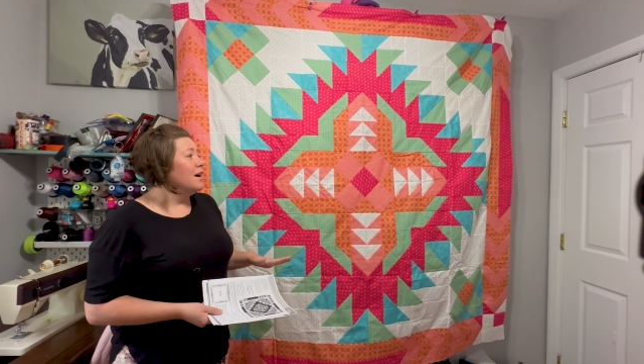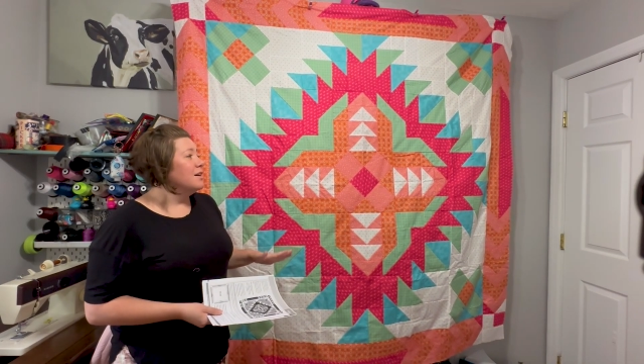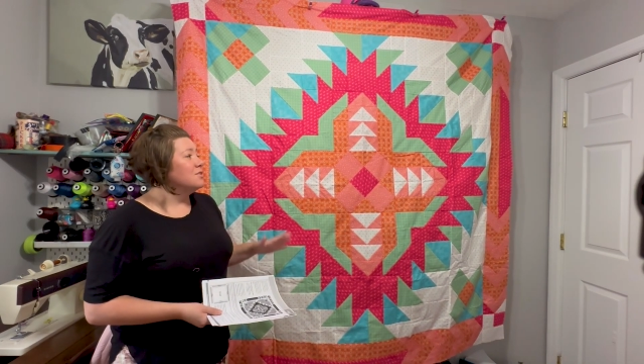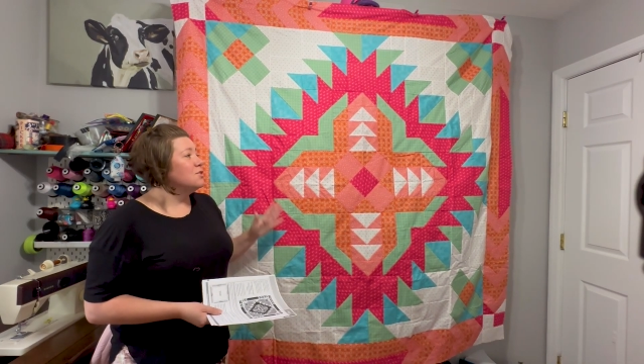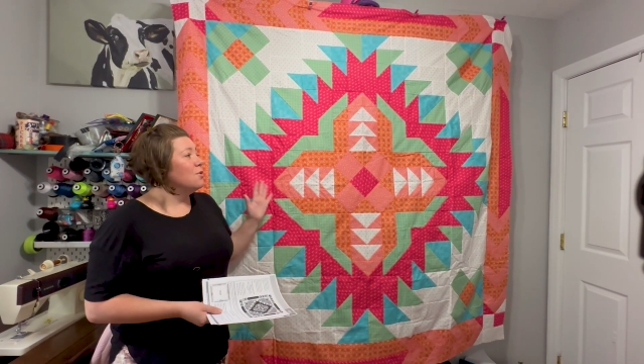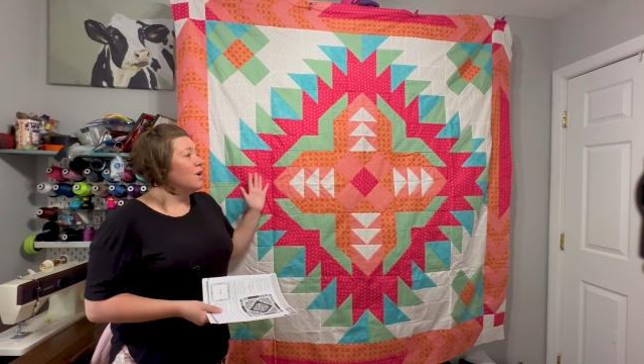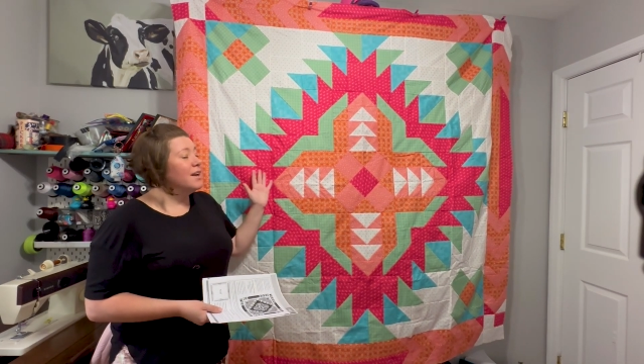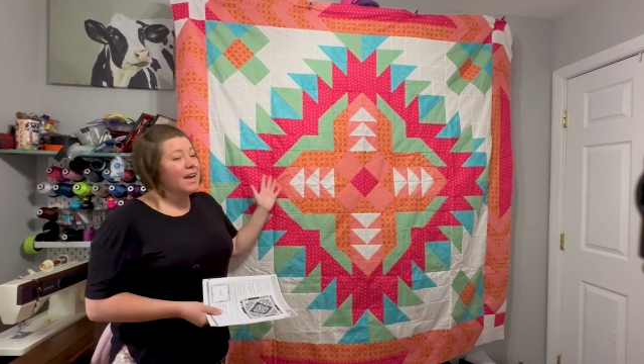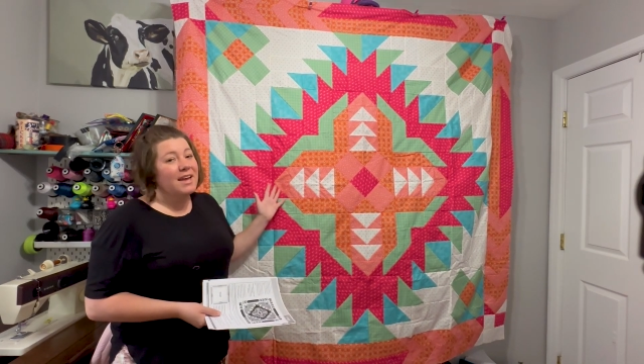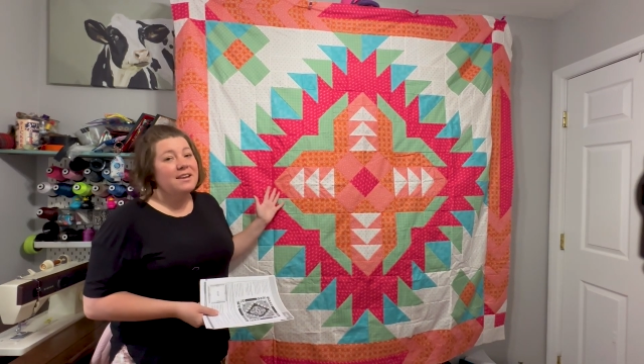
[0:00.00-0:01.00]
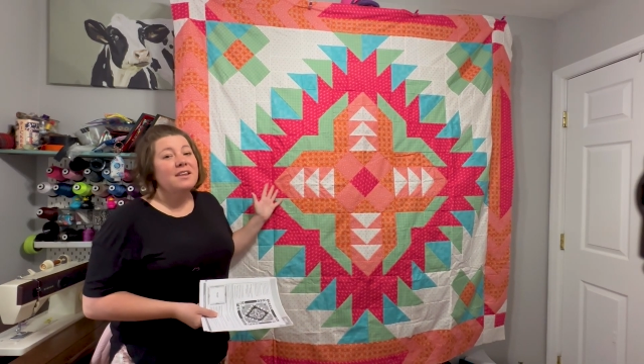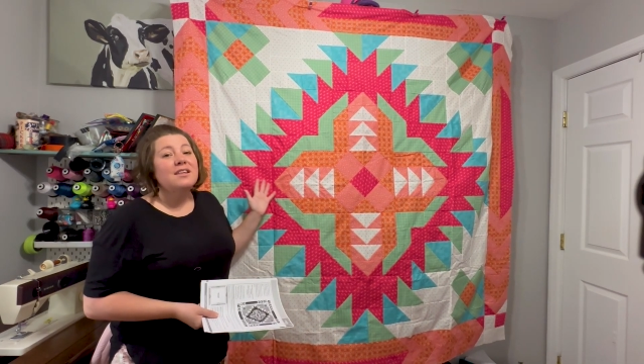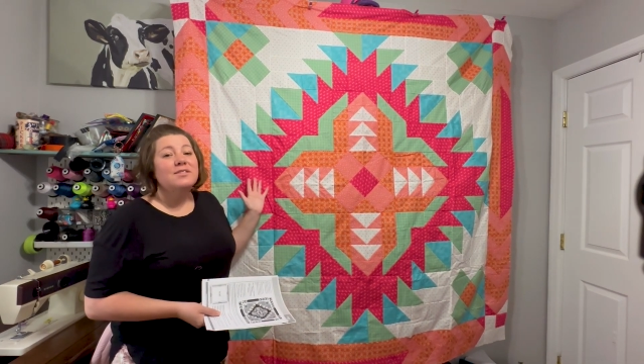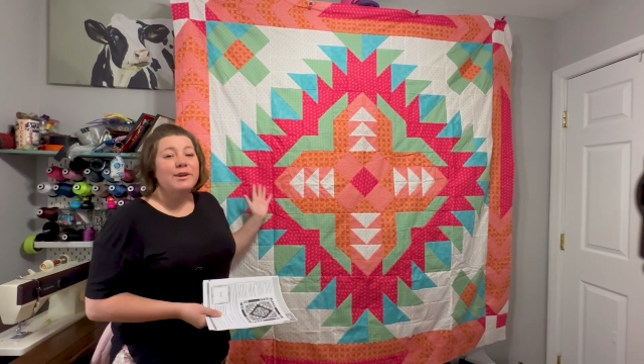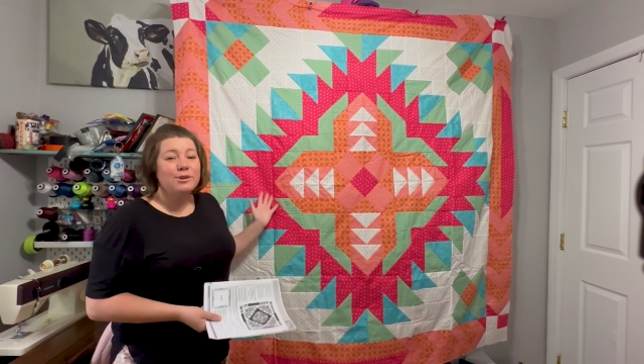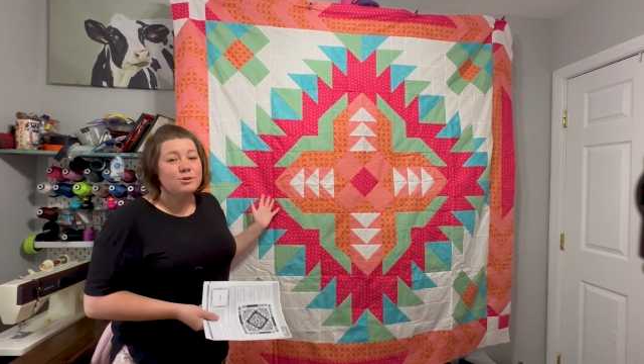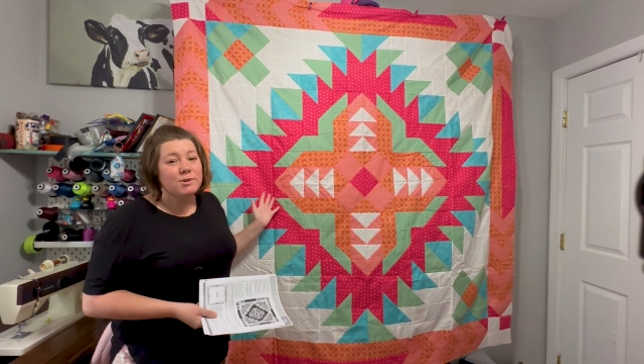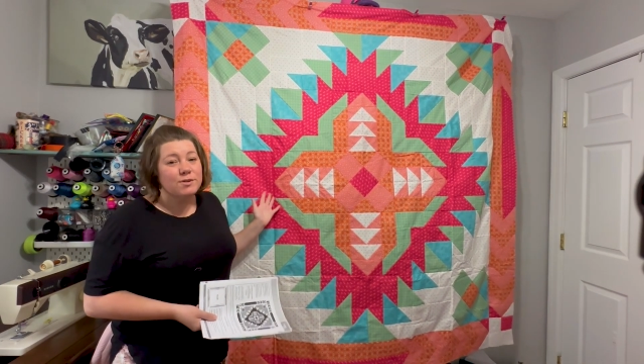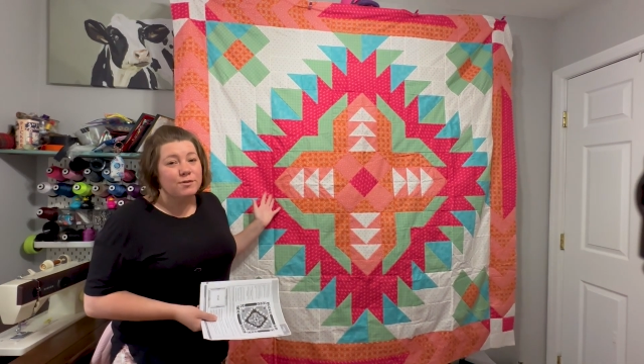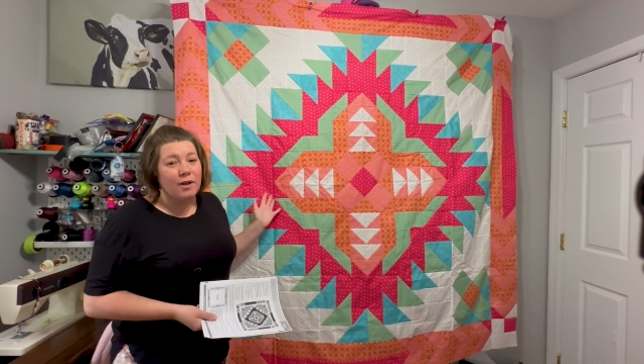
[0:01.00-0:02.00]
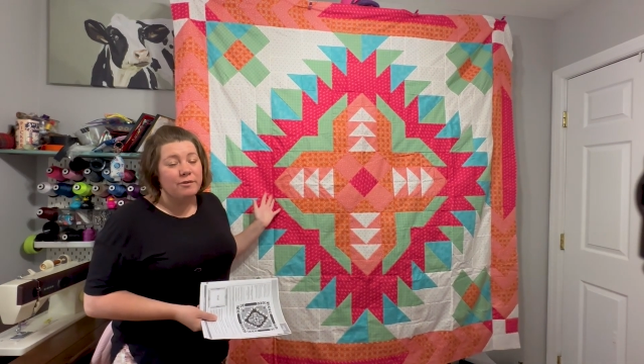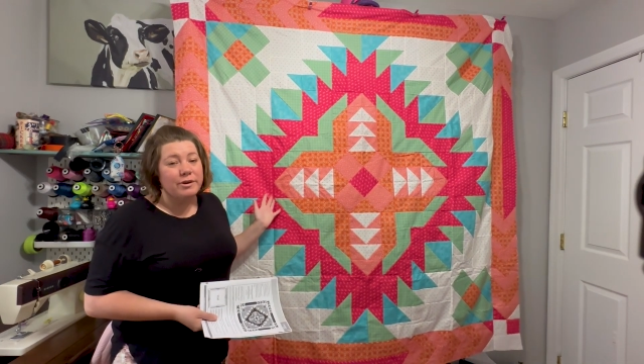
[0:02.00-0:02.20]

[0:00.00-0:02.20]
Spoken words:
So again, thank you so much for following